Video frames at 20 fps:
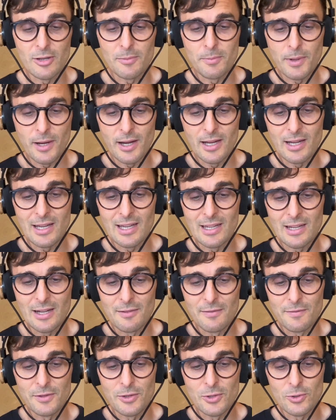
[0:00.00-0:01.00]
by a
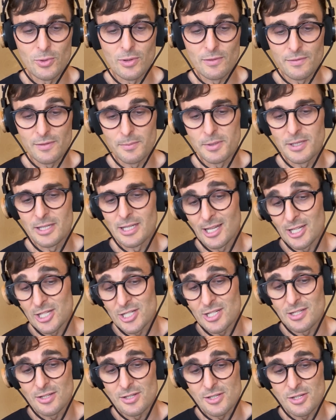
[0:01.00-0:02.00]
few of the
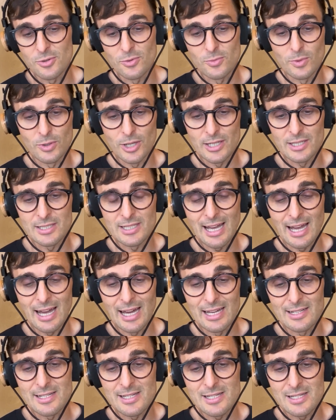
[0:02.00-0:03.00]
PhDs who worked
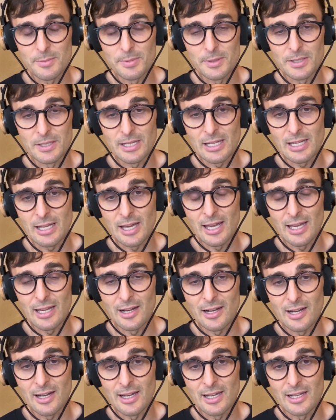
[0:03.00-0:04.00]
at Stability
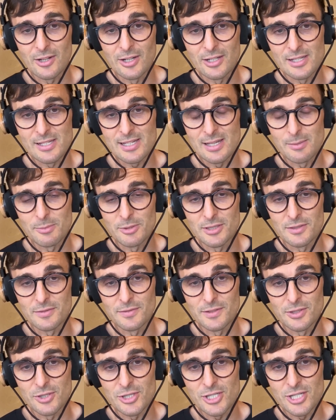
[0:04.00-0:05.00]
AI on Stable
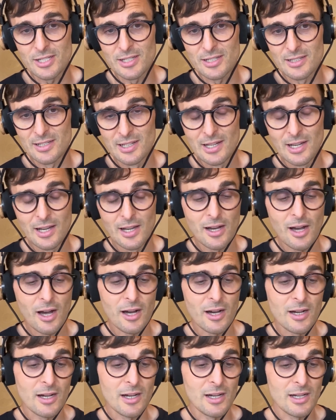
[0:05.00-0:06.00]
Diffusion,
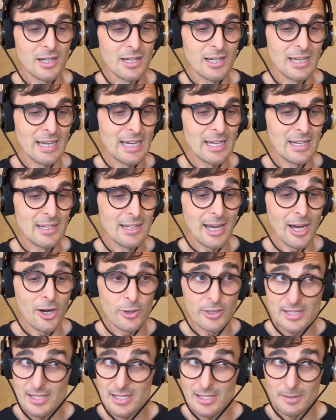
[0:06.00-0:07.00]
and now
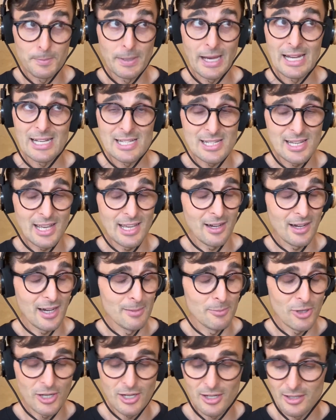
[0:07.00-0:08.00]
it's the best AI
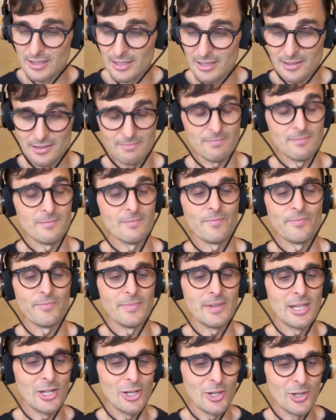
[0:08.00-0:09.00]
model. And
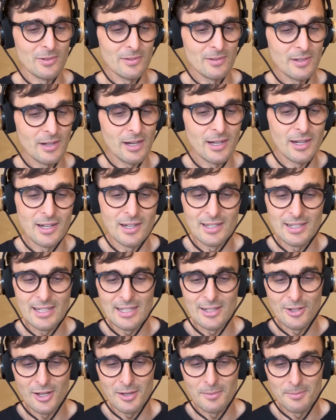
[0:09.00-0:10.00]

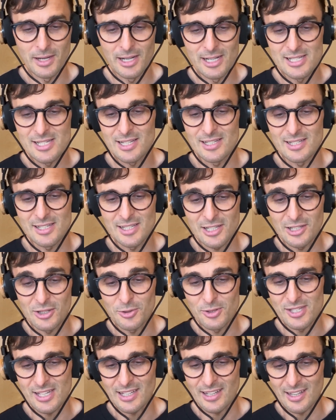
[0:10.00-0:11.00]
Elon Musk is
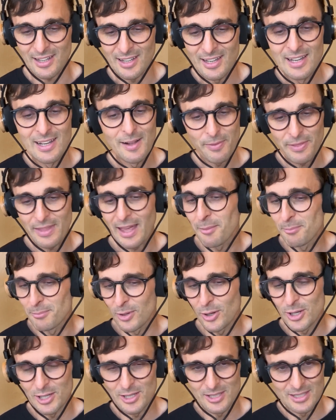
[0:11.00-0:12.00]
using that
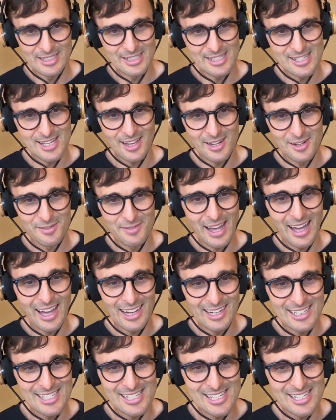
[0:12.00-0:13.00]
model inside of
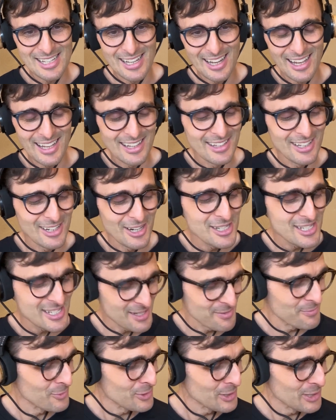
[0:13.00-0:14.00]
X, and there's
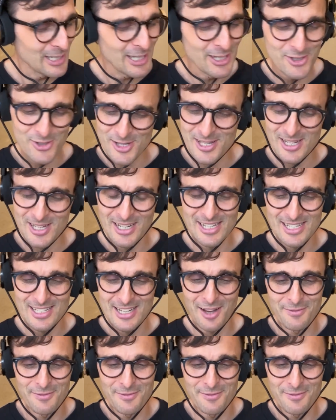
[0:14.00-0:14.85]
some really interesting stuff